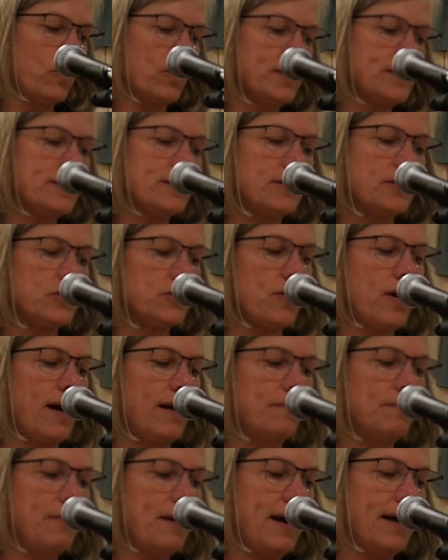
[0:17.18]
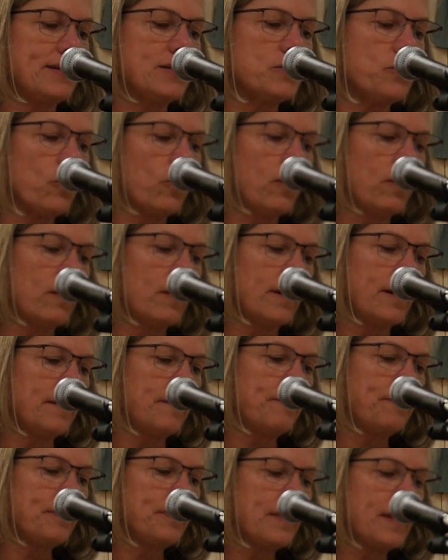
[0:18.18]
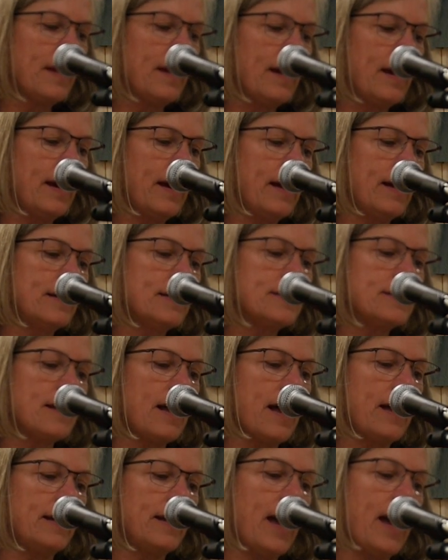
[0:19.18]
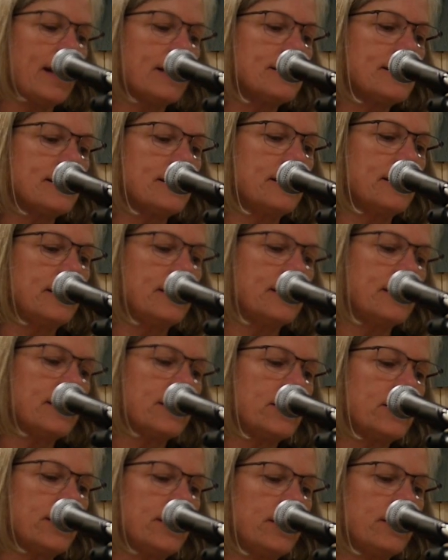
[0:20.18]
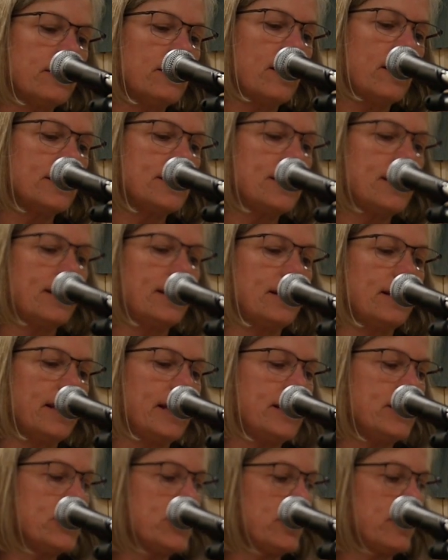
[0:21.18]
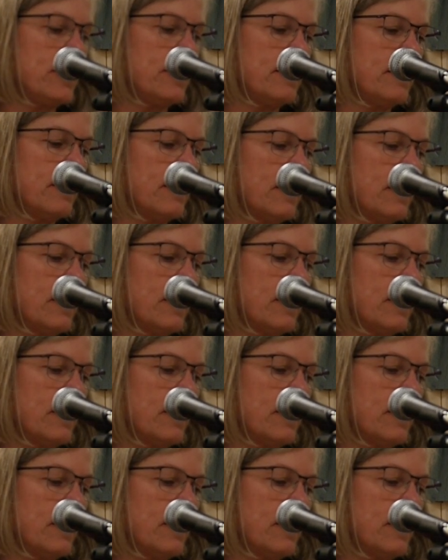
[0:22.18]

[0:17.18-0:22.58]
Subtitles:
once described Pat's work as an excellent, clear articulation,